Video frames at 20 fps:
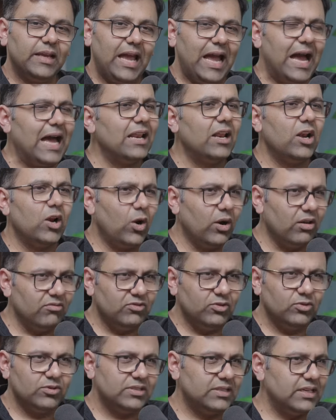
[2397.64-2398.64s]
and a lot
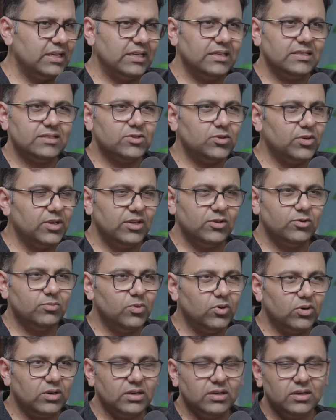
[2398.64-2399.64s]
of those things today, you
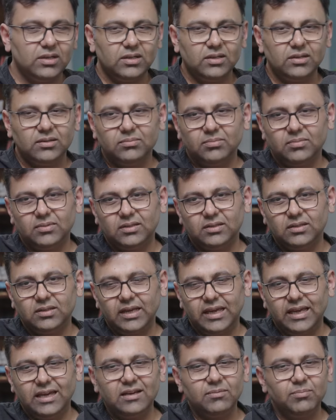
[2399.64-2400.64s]
book a,
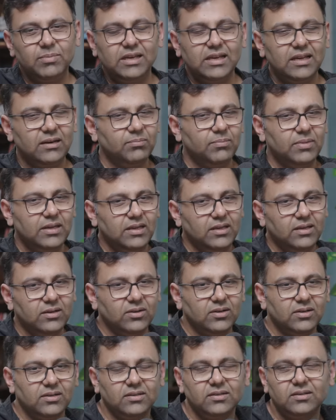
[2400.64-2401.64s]
a Airbnb yeah.
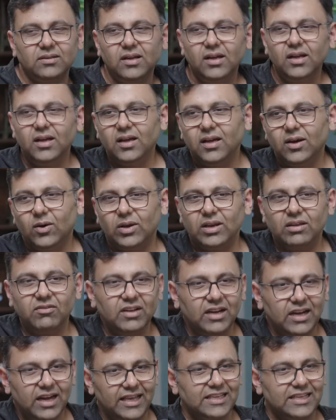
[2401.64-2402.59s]
or a or even an